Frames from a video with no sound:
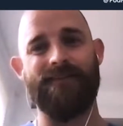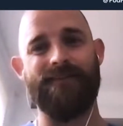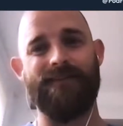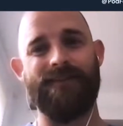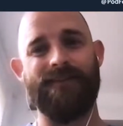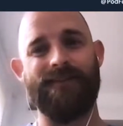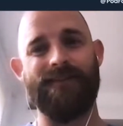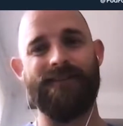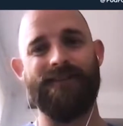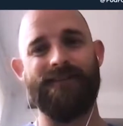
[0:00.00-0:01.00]

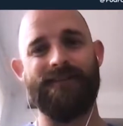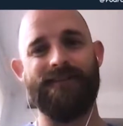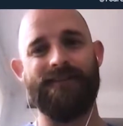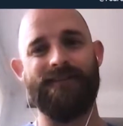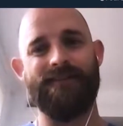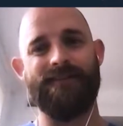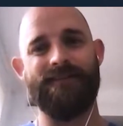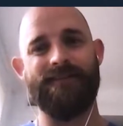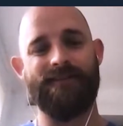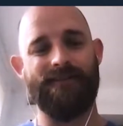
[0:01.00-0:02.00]

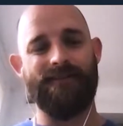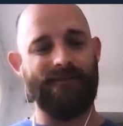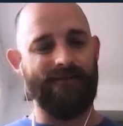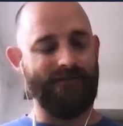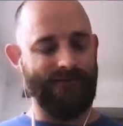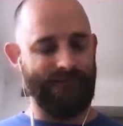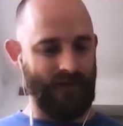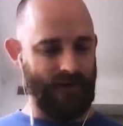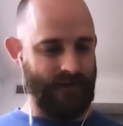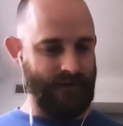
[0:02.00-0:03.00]

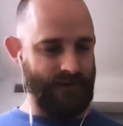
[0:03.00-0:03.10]
(silent)